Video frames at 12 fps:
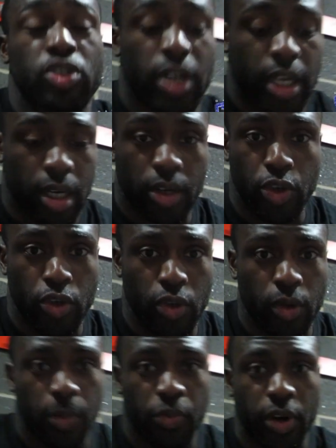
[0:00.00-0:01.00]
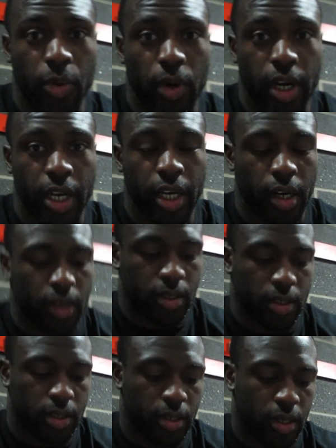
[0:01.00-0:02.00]
try out a new pre-workout,
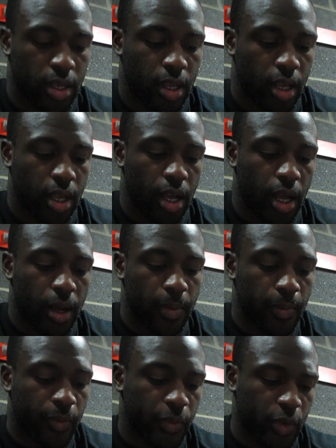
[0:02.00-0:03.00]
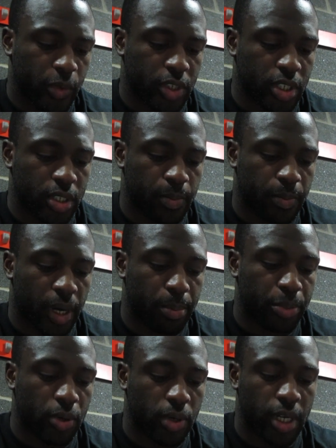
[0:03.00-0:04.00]
which is by
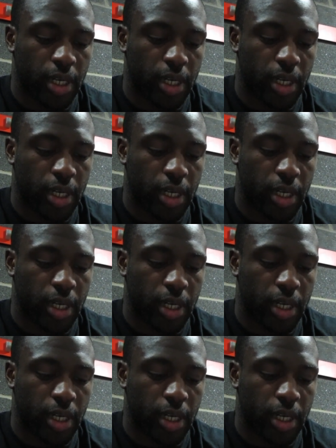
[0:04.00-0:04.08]
Pure